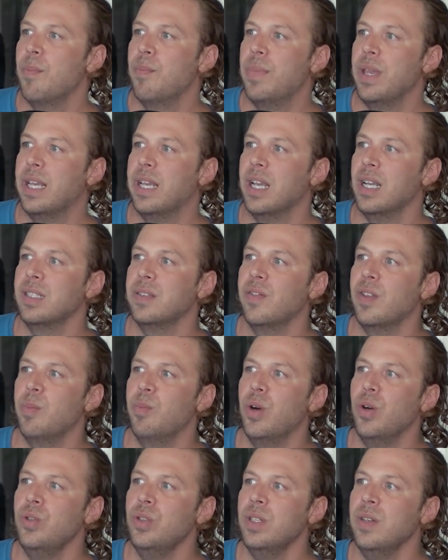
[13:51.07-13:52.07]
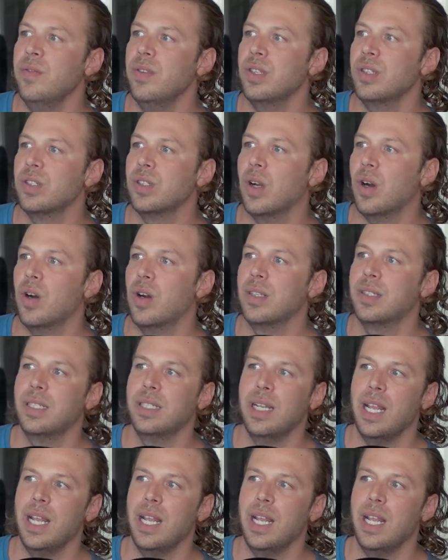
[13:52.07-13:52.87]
because of the motion of the stars,